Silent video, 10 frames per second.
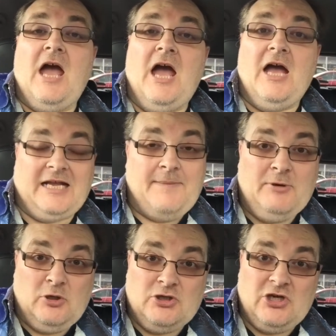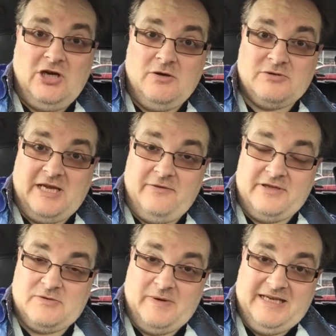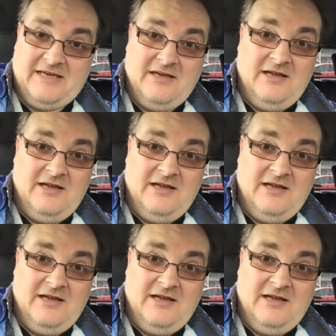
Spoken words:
A couple of good titles out this week.